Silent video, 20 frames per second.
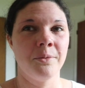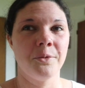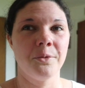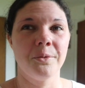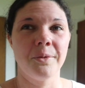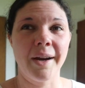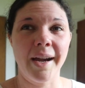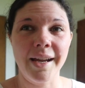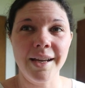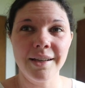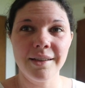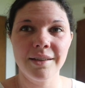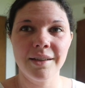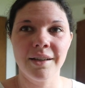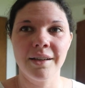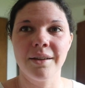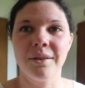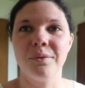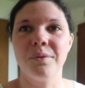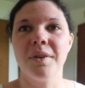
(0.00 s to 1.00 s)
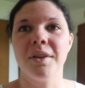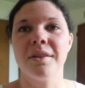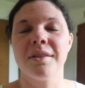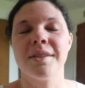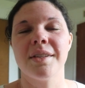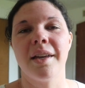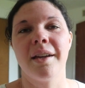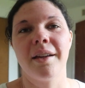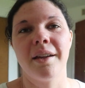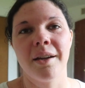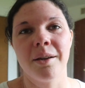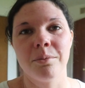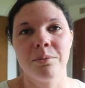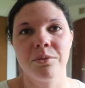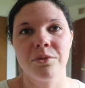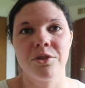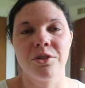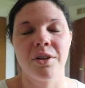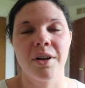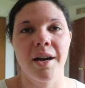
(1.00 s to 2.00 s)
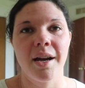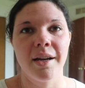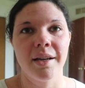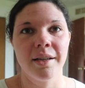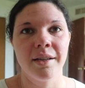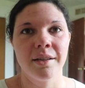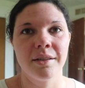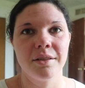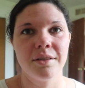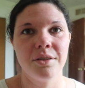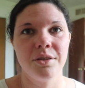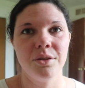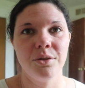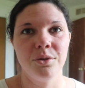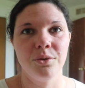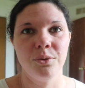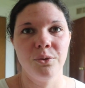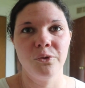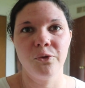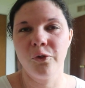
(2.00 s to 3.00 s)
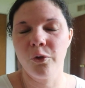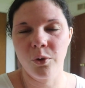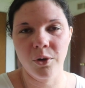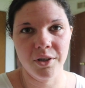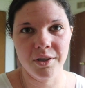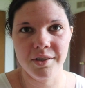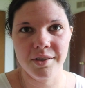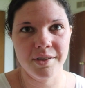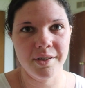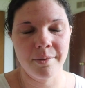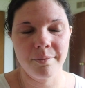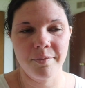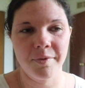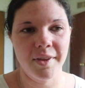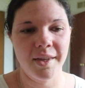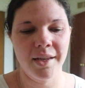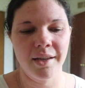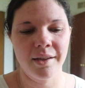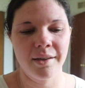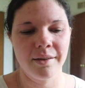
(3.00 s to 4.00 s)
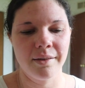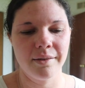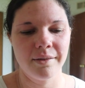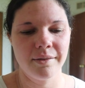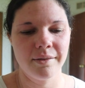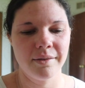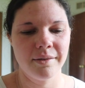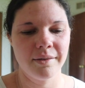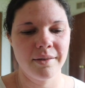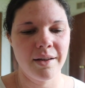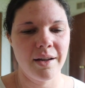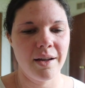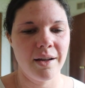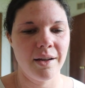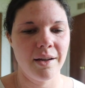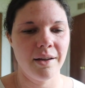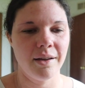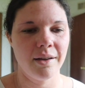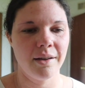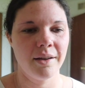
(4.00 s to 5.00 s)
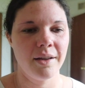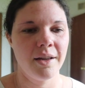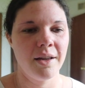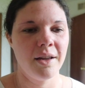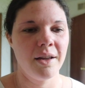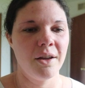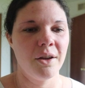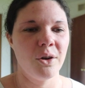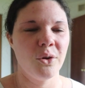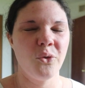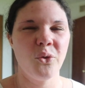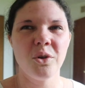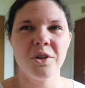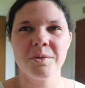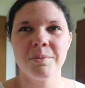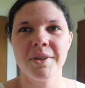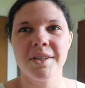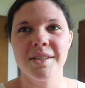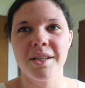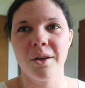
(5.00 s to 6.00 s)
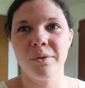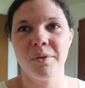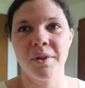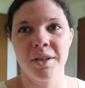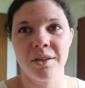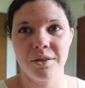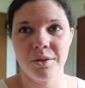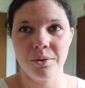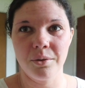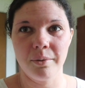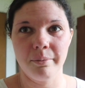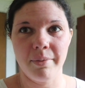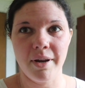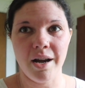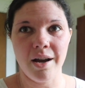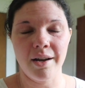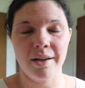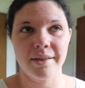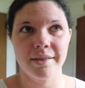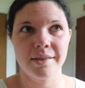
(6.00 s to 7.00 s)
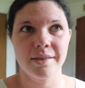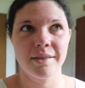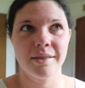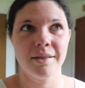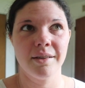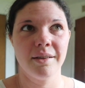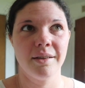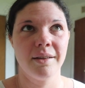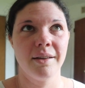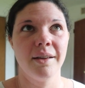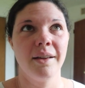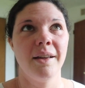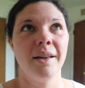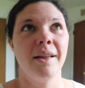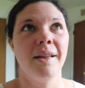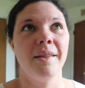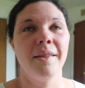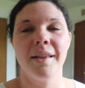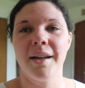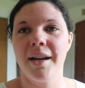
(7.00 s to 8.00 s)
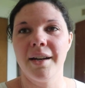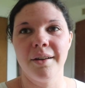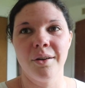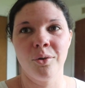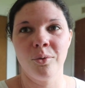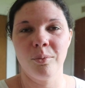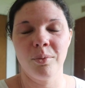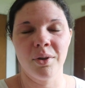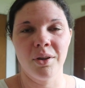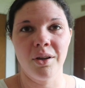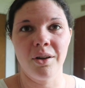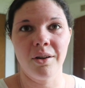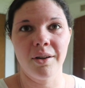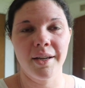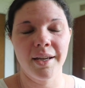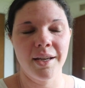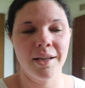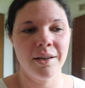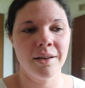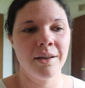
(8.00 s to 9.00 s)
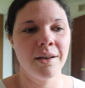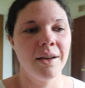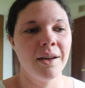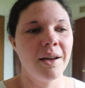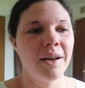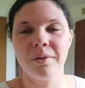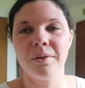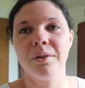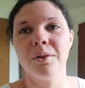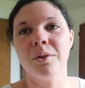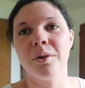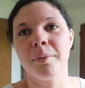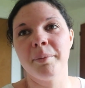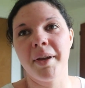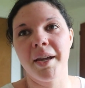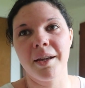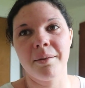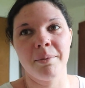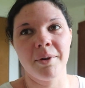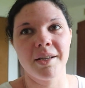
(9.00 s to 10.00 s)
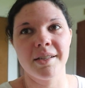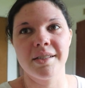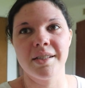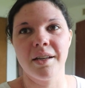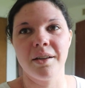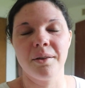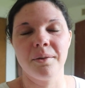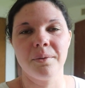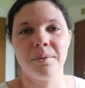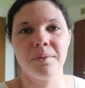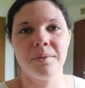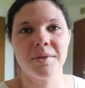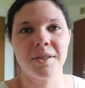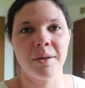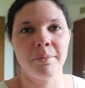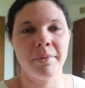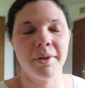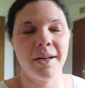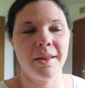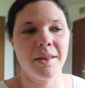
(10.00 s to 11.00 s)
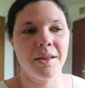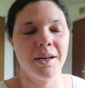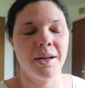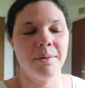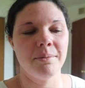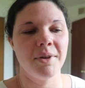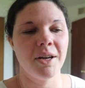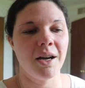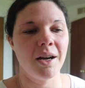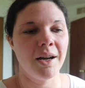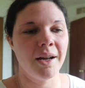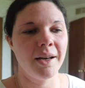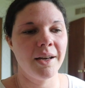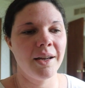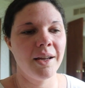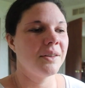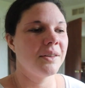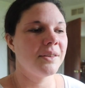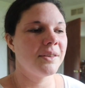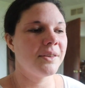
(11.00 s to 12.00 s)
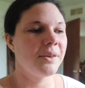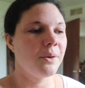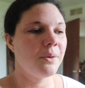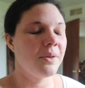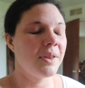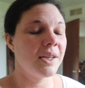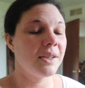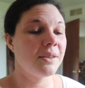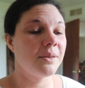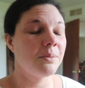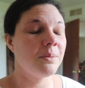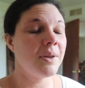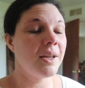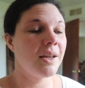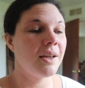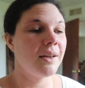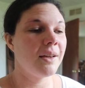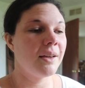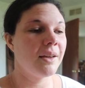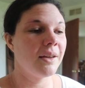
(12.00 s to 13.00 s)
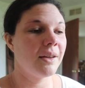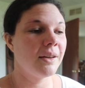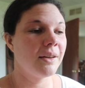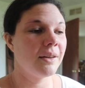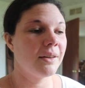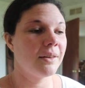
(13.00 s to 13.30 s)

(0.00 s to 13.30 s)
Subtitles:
right, and it feels like I'm trying to force something, force myself into a box that I don't belong in, or make myself somebody that I'm not. So this week,